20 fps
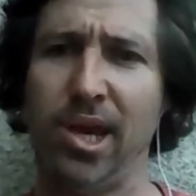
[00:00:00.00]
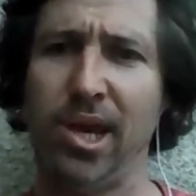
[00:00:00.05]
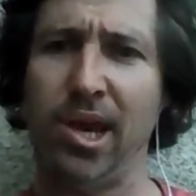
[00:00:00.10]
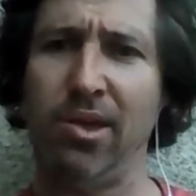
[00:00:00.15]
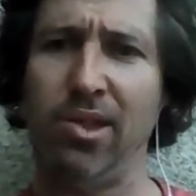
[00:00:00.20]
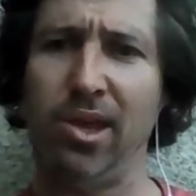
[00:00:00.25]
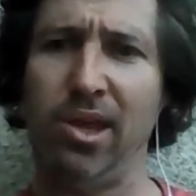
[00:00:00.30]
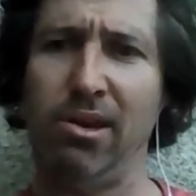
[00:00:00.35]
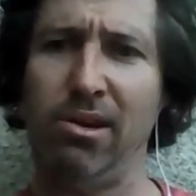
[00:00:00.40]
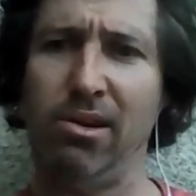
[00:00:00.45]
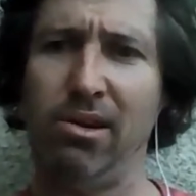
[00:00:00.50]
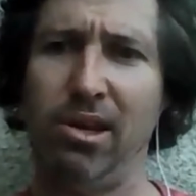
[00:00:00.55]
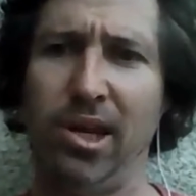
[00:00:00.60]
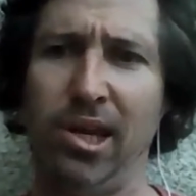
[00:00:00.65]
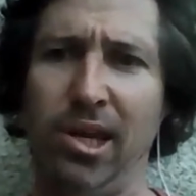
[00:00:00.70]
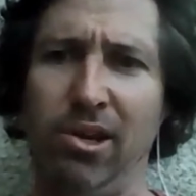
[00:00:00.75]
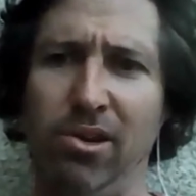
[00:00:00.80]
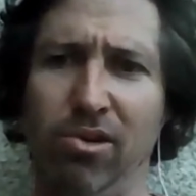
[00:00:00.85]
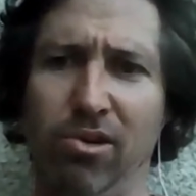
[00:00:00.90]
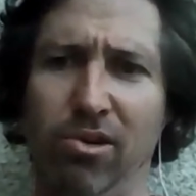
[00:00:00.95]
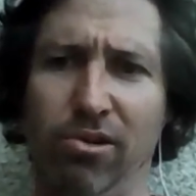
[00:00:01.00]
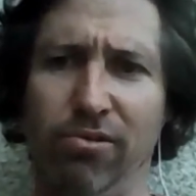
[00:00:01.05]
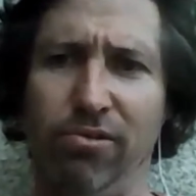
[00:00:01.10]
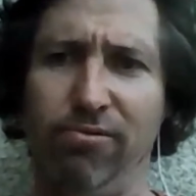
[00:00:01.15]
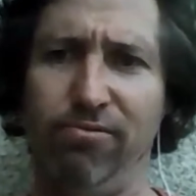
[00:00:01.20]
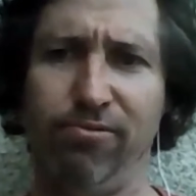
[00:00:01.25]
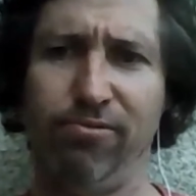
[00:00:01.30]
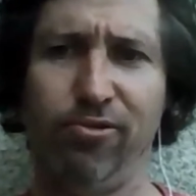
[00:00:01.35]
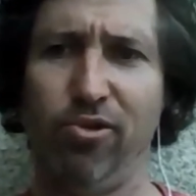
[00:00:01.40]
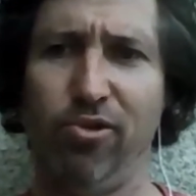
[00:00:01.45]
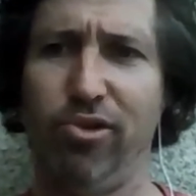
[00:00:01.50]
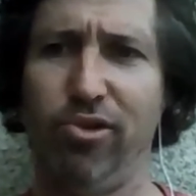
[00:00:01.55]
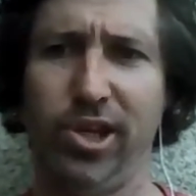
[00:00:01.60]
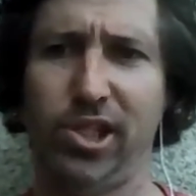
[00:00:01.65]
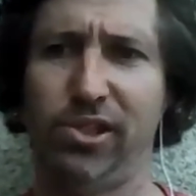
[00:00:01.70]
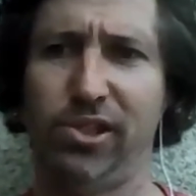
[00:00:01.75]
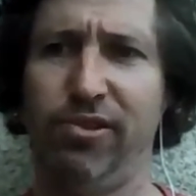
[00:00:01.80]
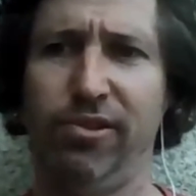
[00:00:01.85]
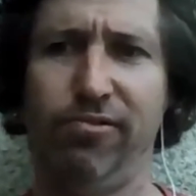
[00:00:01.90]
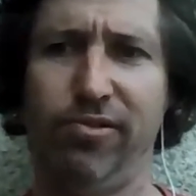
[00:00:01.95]
And then in your
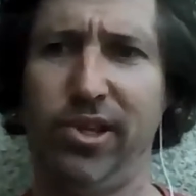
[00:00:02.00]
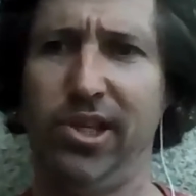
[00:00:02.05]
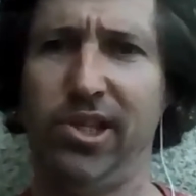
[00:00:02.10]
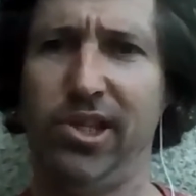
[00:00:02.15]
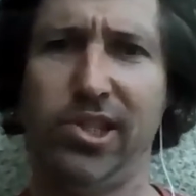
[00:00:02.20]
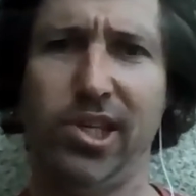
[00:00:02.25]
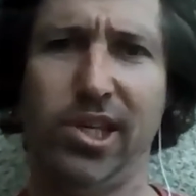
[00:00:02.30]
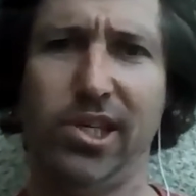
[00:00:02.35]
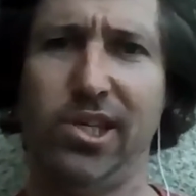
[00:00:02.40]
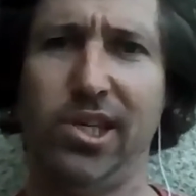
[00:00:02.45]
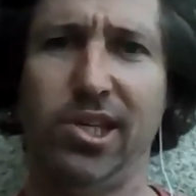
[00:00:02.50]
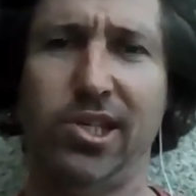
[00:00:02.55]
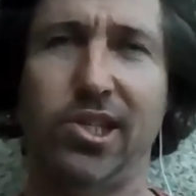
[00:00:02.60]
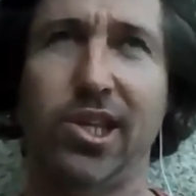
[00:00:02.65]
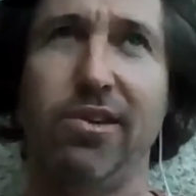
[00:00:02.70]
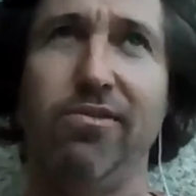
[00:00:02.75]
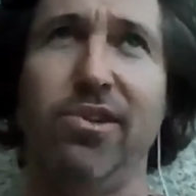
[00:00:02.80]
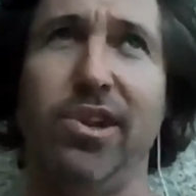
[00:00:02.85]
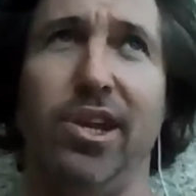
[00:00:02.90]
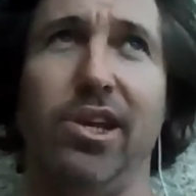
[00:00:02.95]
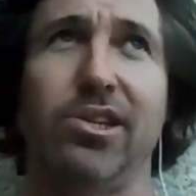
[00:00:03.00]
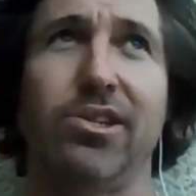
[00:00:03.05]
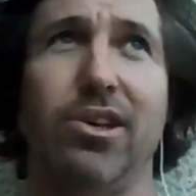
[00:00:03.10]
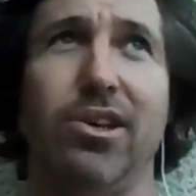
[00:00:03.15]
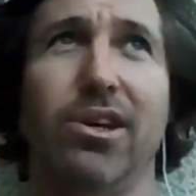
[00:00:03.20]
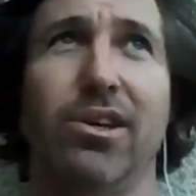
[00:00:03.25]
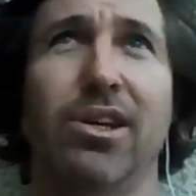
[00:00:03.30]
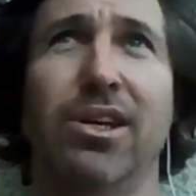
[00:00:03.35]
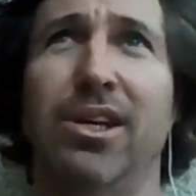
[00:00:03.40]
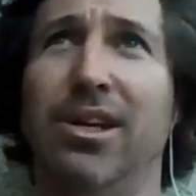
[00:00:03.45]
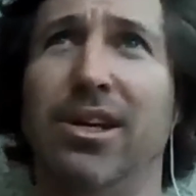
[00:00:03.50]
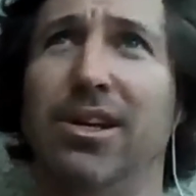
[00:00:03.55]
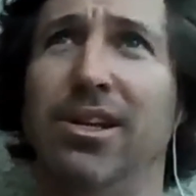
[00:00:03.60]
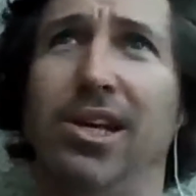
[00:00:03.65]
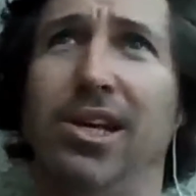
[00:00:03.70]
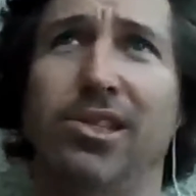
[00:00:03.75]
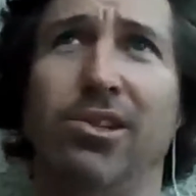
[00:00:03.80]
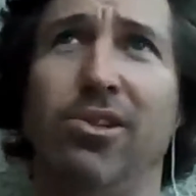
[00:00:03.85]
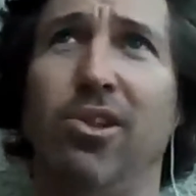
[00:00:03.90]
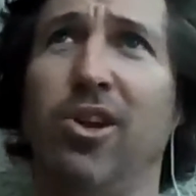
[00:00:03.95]
40s, 50s, 60s, 70s, like
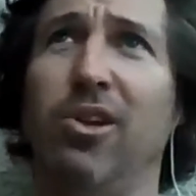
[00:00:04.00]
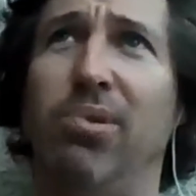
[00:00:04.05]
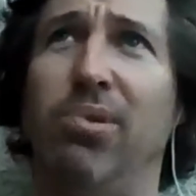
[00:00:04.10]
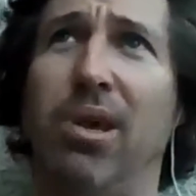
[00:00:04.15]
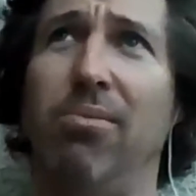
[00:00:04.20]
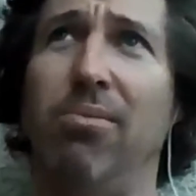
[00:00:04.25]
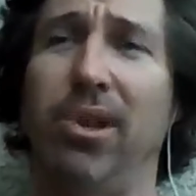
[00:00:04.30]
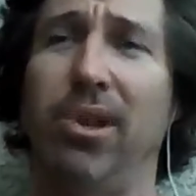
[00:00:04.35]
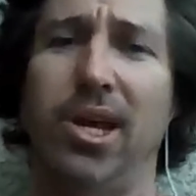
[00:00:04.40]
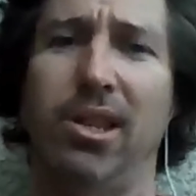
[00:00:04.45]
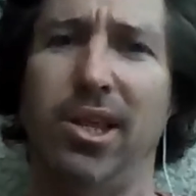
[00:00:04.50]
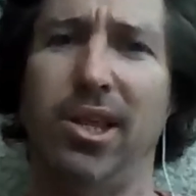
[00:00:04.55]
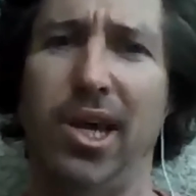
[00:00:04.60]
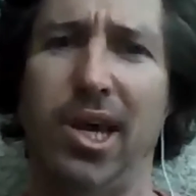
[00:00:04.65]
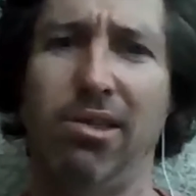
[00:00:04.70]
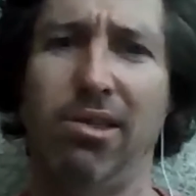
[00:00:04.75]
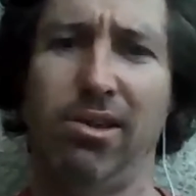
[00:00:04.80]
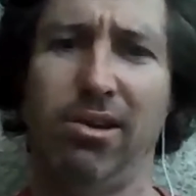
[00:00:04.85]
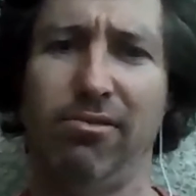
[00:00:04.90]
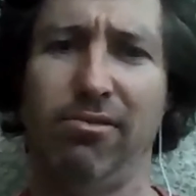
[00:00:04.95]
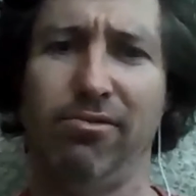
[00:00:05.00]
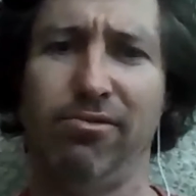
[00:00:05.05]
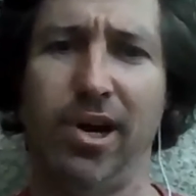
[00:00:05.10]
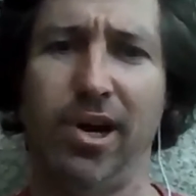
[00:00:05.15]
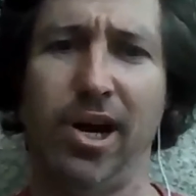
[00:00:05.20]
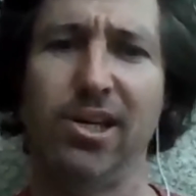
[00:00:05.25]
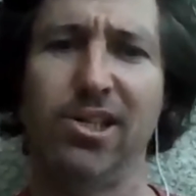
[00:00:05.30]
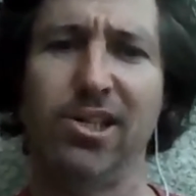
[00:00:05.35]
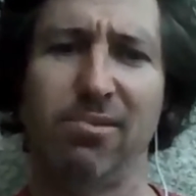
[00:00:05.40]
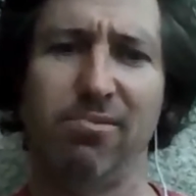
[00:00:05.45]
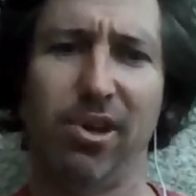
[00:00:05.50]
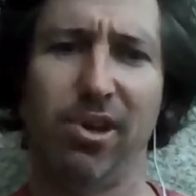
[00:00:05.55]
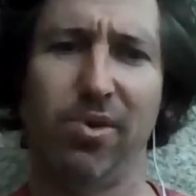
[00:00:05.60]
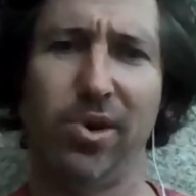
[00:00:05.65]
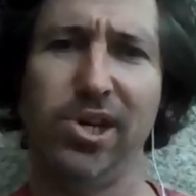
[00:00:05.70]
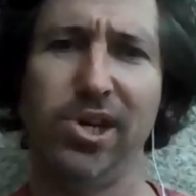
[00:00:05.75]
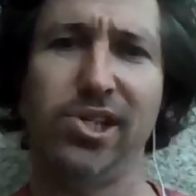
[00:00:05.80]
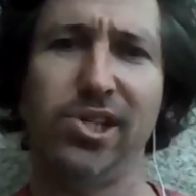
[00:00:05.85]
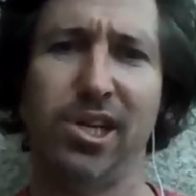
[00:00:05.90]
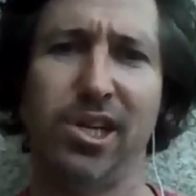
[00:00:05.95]
there's a lot of people out there that I've asked them the
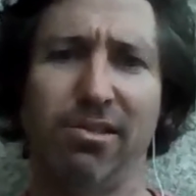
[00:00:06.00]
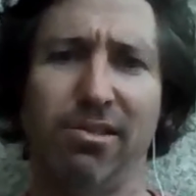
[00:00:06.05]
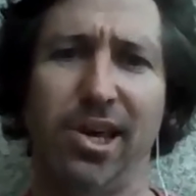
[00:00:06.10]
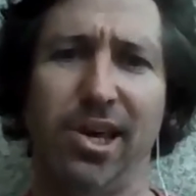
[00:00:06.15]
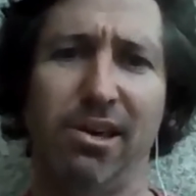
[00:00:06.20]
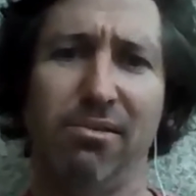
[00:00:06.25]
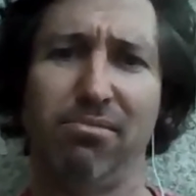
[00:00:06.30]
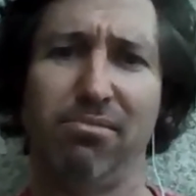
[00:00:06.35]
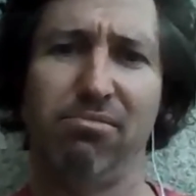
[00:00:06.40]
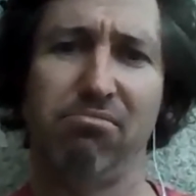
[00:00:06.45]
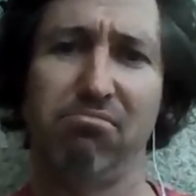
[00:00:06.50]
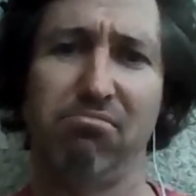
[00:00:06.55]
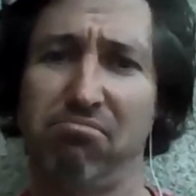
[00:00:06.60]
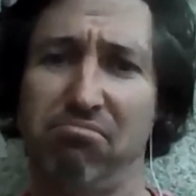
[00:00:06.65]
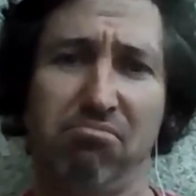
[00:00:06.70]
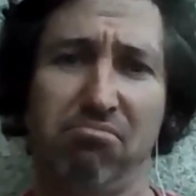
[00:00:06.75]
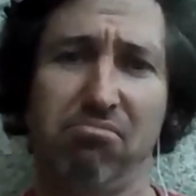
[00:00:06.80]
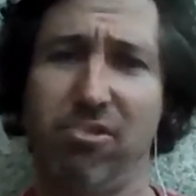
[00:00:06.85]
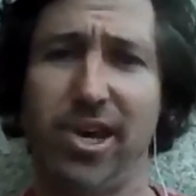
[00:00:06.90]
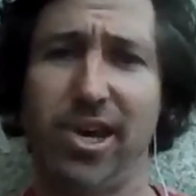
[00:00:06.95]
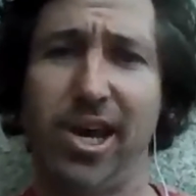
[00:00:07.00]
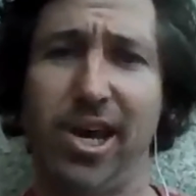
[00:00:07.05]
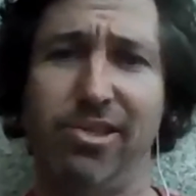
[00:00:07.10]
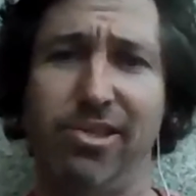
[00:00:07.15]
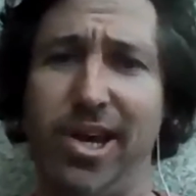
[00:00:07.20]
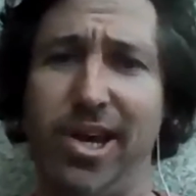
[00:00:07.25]
question, and they that